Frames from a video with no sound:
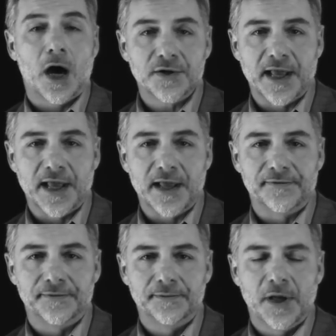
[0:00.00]
are
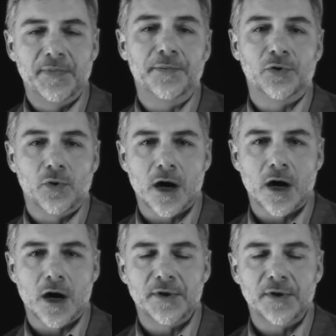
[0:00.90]
safe. People who
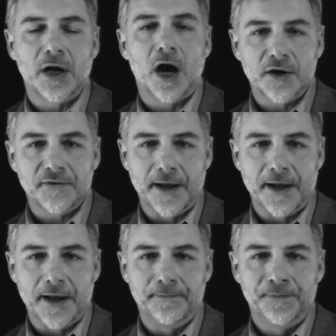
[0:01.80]
are armed are
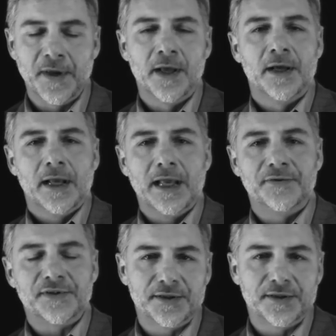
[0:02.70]
free. In
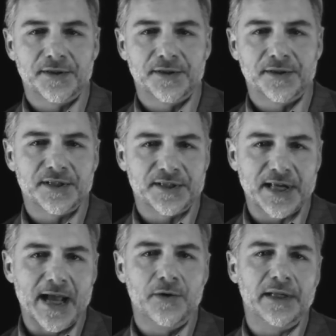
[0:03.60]
the
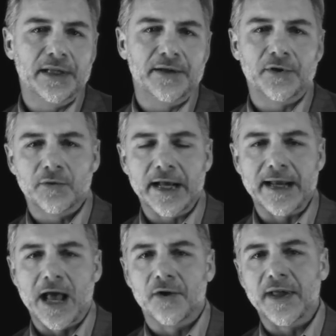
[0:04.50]
society we live in right
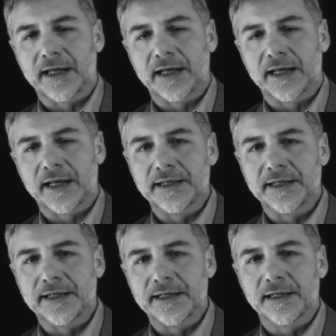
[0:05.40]
now, they can take an
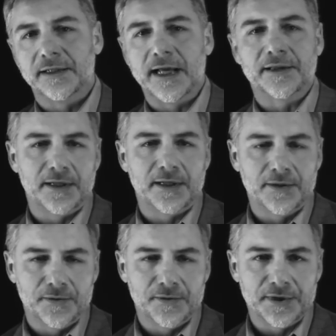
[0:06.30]
idea like
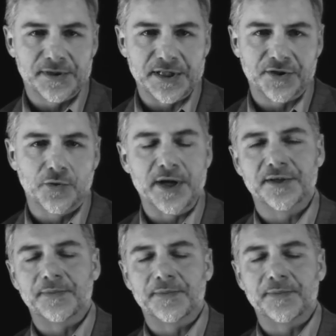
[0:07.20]
the
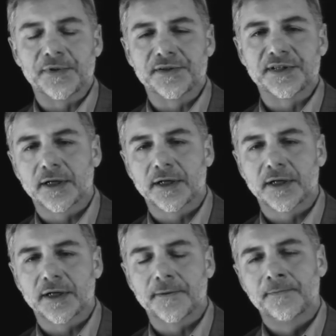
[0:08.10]
situation that happened in Sandy
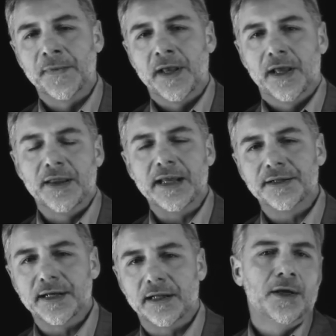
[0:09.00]
Hook, and they
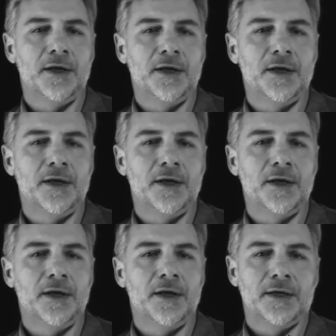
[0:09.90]
can tell us that, hey,